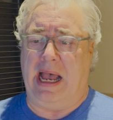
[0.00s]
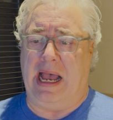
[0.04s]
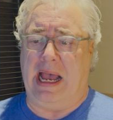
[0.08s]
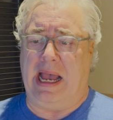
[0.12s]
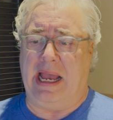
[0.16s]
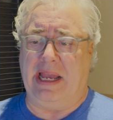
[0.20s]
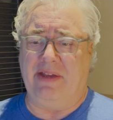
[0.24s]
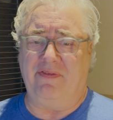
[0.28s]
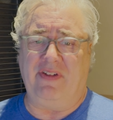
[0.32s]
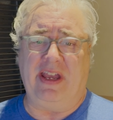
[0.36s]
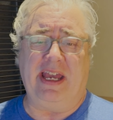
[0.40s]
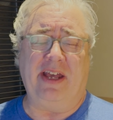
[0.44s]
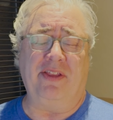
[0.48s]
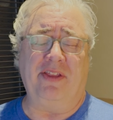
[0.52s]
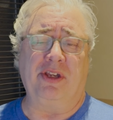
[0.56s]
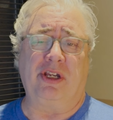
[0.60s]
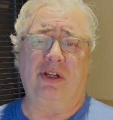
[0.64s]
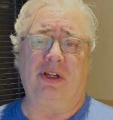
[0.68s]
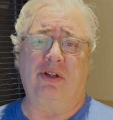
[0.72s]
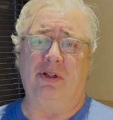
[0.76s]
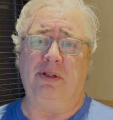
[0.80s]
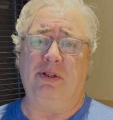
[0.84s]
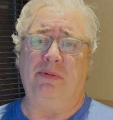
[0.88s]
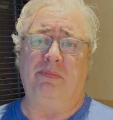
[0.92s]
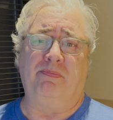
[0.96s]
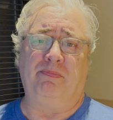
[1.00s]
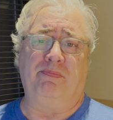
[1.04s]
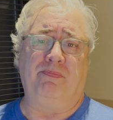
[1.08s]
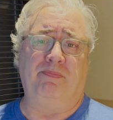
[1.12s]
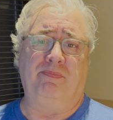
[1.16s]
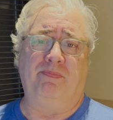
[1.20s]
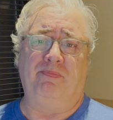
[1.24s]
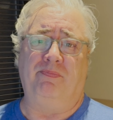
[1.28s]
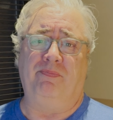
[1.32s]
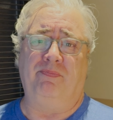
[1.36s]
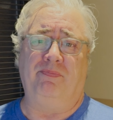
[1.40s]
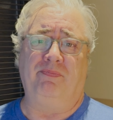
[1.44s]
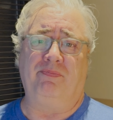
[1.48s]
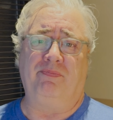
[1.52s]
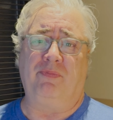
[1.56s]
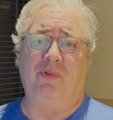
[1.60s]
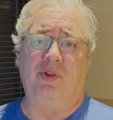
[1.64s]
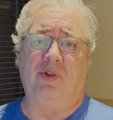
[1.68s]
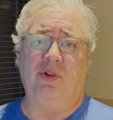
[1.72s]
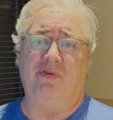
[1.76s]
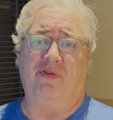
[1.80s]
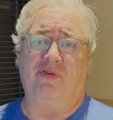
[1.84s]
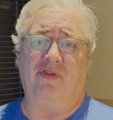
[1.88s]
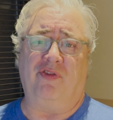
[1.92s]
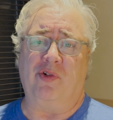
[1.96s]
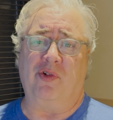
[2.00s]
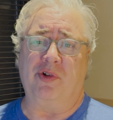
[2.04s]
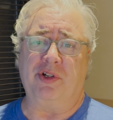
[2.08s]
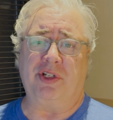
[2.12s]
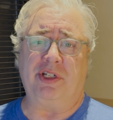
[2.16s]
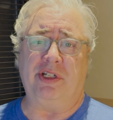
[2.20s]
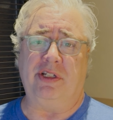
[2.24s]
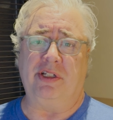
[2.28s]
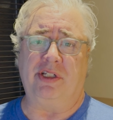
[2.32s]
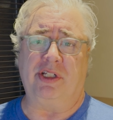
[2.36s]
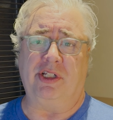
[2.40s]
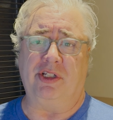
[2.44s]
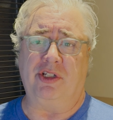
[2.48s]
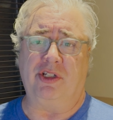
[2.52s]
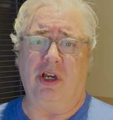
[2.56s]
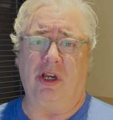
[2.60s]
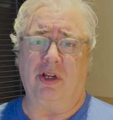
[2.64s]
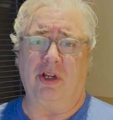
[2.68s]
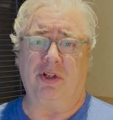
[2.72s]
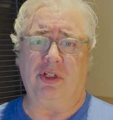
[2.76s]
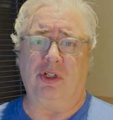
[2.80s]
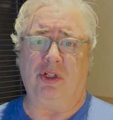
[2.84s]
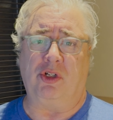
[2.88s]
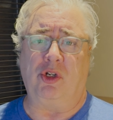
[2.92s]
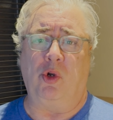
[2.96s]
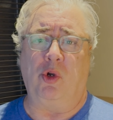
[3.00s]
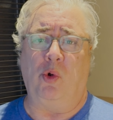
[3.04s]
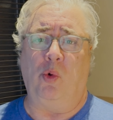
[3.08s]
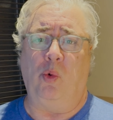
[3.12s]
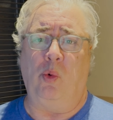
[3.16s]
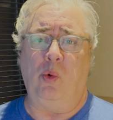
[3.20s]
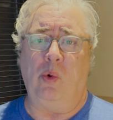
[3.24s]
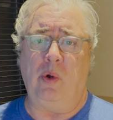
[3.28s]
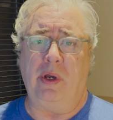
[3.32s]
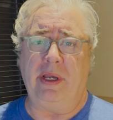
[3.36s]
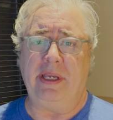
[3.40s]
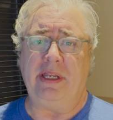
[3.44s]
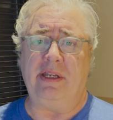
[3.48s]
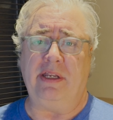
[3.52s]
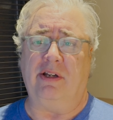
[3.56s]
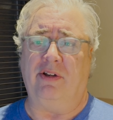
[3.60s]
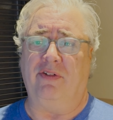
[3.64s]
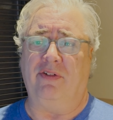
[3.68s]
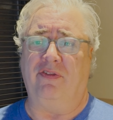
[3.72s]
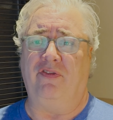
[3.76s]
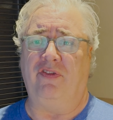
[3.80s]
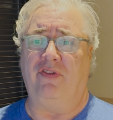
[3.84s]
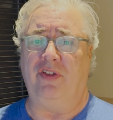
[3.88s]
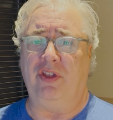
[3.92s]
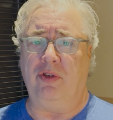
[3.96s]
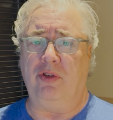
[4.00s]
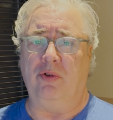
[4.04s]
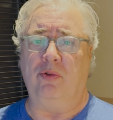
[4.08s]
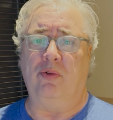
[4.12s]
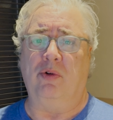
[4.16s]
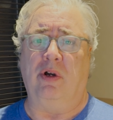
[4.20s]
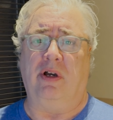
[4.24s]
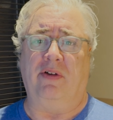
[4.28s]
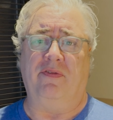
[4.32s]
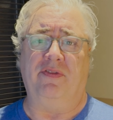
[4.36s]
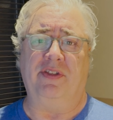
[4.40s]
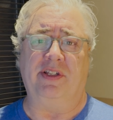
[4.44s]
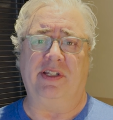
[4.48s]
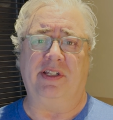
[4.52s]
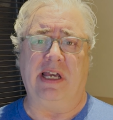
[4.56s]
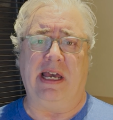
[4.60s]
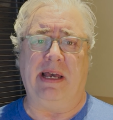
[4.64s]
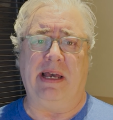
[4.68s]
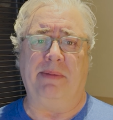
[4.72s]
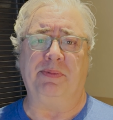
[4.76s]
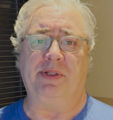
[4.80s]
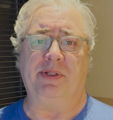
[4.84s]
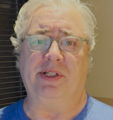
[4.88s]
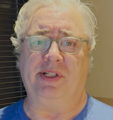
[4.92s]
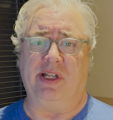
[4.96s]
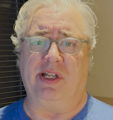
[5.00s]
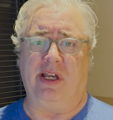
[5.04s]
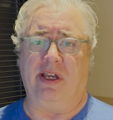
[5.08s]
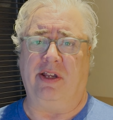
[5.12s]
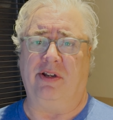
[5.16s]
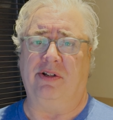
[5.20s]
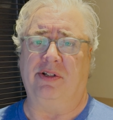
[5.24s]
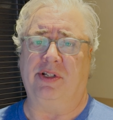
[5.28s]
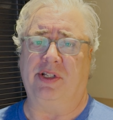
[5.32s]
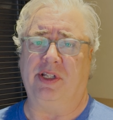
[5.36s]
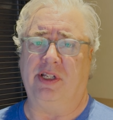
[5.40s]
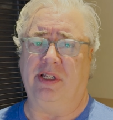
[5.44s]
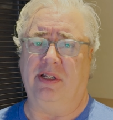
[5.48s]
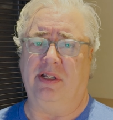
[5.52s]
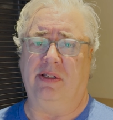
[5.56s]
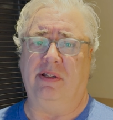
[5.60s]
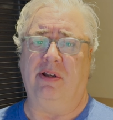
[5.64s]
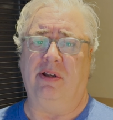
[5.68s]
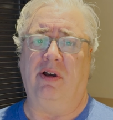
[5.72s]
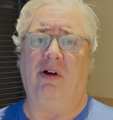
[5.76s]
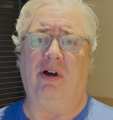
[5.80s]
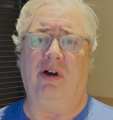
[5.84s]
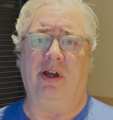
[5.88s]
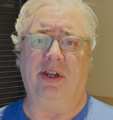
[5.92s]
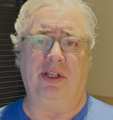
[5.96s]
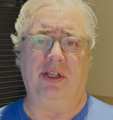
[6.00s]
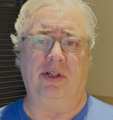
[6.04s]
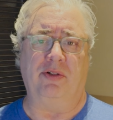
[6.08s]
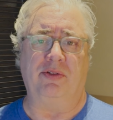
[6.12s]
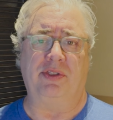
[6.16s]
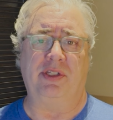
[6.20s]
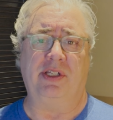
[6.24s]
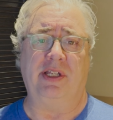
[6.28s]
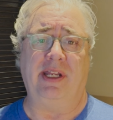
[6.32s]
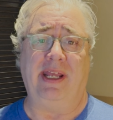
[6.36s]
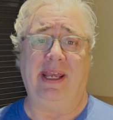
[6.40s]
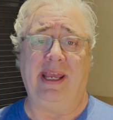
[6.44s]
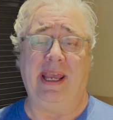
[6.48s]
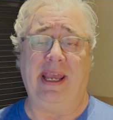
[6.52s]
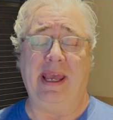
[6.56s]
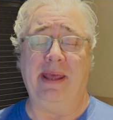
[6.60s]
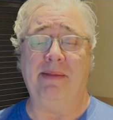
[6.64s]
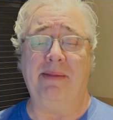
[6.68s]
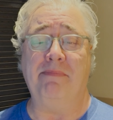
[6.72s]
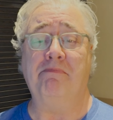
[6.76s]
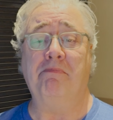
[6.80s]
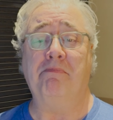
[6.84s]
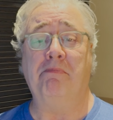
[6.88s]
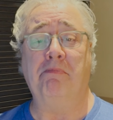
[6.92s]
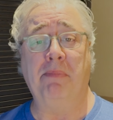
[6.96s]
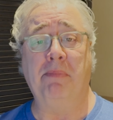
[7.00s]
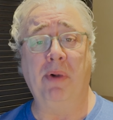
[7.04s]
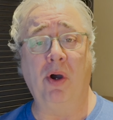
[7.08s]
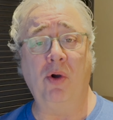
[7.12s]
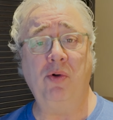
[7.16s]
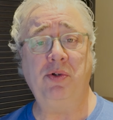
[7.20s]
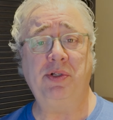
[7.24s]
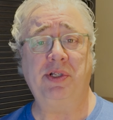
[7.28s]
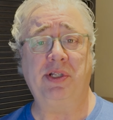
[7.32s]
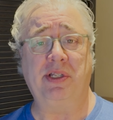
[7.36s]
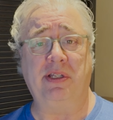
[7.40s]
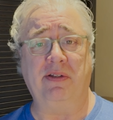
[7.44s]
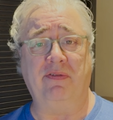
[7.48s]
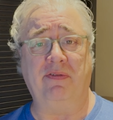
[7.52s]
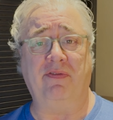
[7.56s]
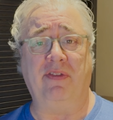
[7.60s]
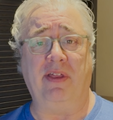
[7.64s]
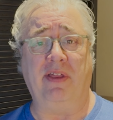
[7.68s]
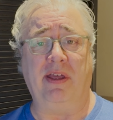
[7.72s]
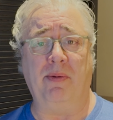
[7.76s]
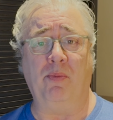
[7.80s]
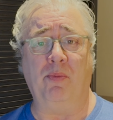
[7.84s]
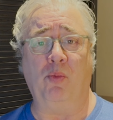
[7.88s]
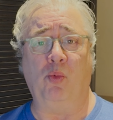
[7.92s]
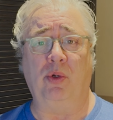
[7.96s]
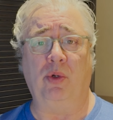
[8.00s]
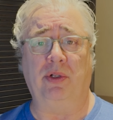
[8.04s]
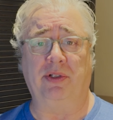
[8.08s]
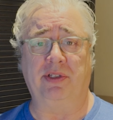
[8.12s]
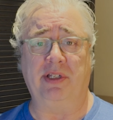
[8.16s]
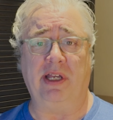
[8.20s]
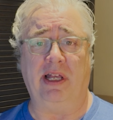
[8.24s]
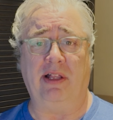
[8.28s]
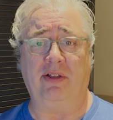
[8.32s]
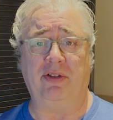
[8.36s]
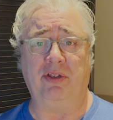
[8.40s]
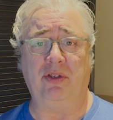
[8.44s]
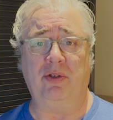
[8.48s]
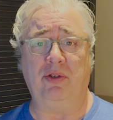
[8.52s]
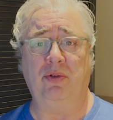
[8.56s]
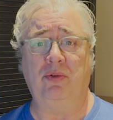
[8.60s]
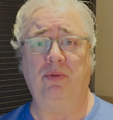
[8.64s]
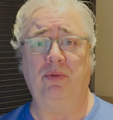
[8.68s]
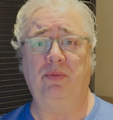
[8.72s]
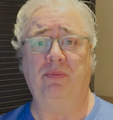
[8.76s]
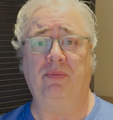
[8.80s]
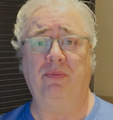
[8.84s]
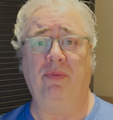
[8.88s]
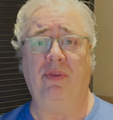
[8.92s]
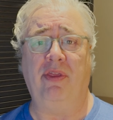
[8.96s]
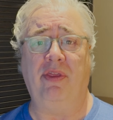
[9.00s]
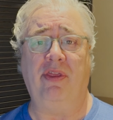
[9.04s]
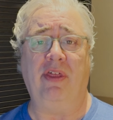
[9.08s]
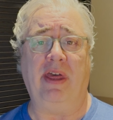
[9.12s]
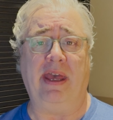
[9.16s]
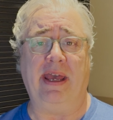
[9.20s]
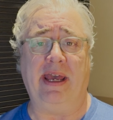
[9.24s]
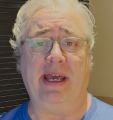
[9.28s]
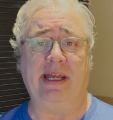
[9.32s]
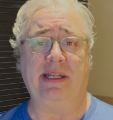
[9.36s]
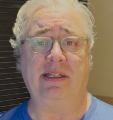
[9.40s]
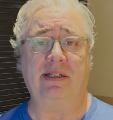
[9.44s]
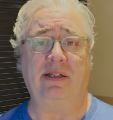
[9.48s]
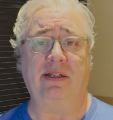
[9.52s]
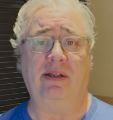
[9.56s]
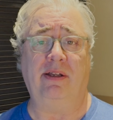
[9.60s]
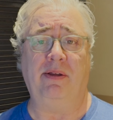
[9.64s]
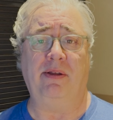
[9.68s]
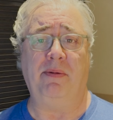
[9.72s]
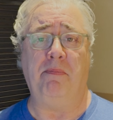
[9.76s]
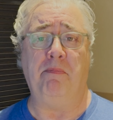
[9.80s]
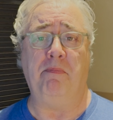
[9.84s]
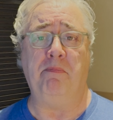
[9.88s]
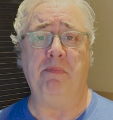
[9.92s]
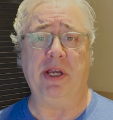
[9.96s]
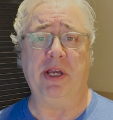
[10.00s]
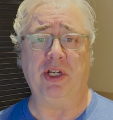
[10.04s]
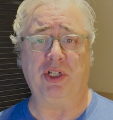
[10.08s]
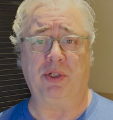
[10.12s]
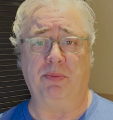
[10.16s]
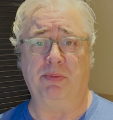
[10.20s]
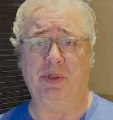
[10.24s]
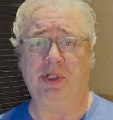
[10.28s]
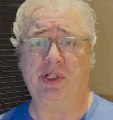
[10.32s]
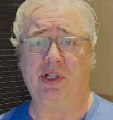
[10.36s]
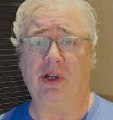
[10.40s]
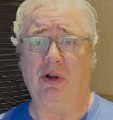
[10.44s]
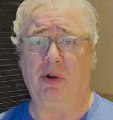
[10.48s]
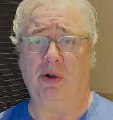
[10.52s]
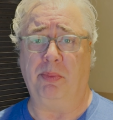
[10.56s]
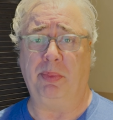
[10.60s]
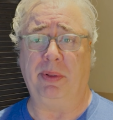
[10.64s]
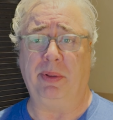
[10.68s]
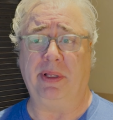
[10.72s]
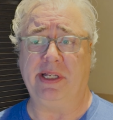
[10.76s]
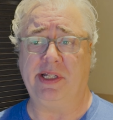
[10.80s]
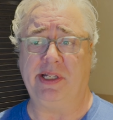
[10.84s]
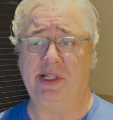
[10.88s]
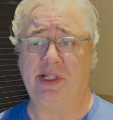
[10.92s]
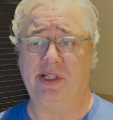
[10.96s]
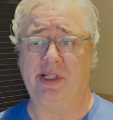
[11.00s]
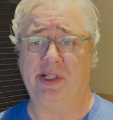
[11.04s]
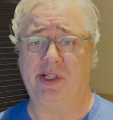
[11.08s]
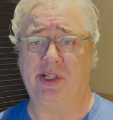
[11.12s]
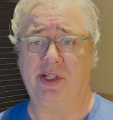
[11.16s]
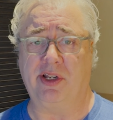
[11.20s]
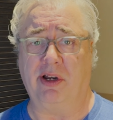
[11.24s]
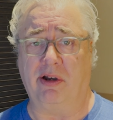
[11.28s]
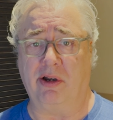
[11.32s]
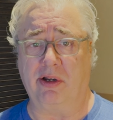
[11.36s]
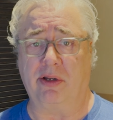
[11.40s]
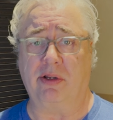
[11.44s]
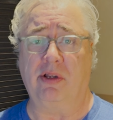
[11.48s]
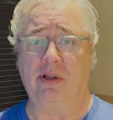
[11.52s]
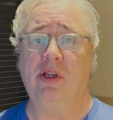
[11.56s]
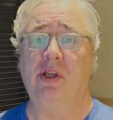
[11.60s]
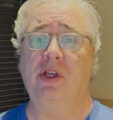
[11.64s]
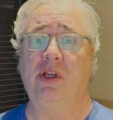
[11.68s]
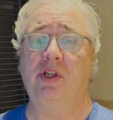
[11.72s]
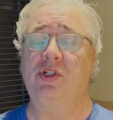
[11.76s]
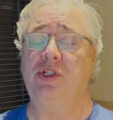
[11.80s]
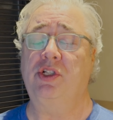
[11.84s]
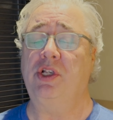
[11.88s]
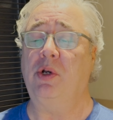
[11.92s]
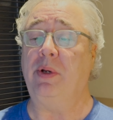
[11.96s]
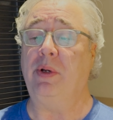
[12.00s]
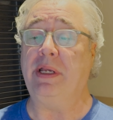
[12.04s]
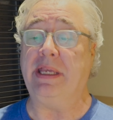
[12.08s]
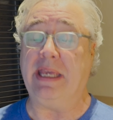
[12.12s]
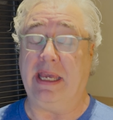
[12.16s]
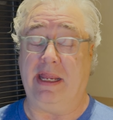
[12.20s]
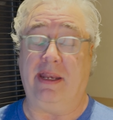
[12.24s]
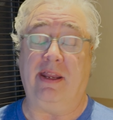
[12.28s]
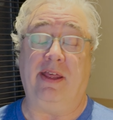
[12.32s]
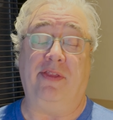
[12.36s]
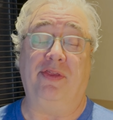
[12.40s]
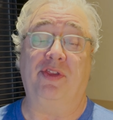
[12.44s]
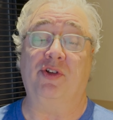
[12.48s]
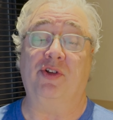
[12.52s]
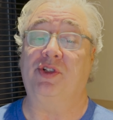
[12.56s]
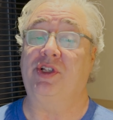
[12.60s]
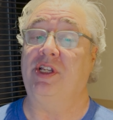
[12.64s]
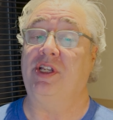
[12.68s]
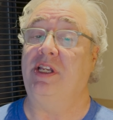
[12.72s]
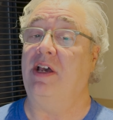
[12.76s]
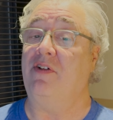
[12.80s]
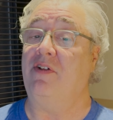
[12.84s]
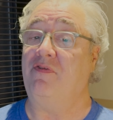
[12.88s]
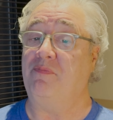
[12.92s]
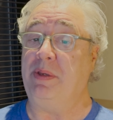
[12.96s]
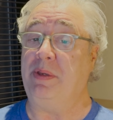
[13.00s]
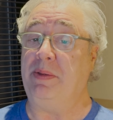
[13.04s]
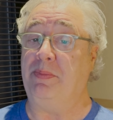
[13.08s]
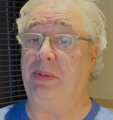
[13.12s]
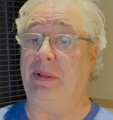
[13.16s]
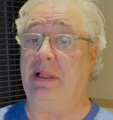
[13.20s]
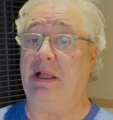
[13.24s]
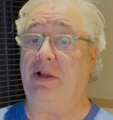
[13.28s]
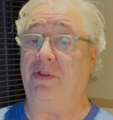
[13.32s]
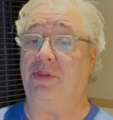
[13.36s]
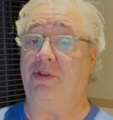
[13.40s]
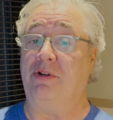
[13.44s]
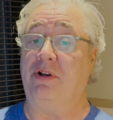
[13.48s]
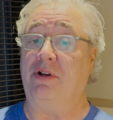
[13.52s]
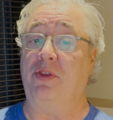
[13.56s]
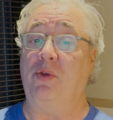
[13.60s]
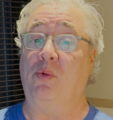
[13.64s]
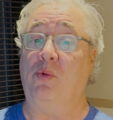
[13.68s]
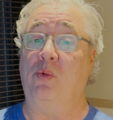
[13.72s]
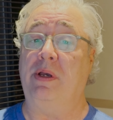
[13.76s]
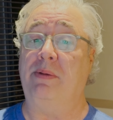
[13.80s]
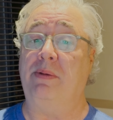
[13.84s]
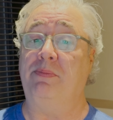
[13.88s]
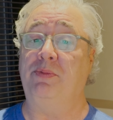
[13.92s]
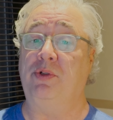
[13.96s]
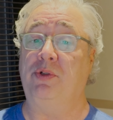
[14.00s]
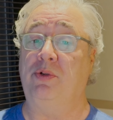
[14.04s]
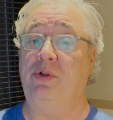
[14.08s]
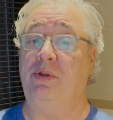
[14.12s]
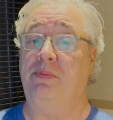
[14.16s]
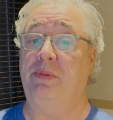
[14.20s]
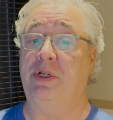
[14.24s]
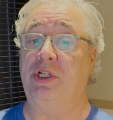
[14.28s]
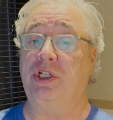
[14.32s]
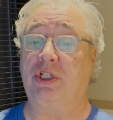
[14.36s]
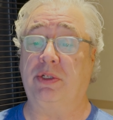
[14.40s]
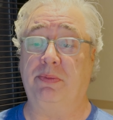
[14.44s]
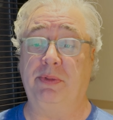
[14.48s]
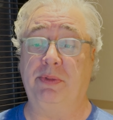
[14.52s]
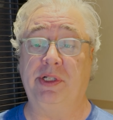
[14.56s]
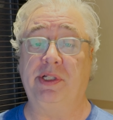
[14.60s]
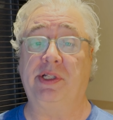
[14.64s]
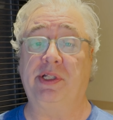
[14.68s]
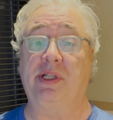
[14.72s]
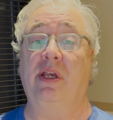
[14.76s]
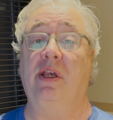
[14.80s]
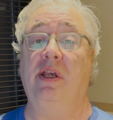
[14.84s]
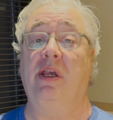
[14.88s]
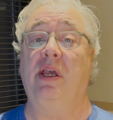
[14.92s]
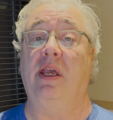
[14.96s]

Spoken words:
I've had the good fortune to talk to quite a few of the top designers in audio today, and most of them will tell you that measurements are a place to start. So again, there's enough people out there on the web doing measurements.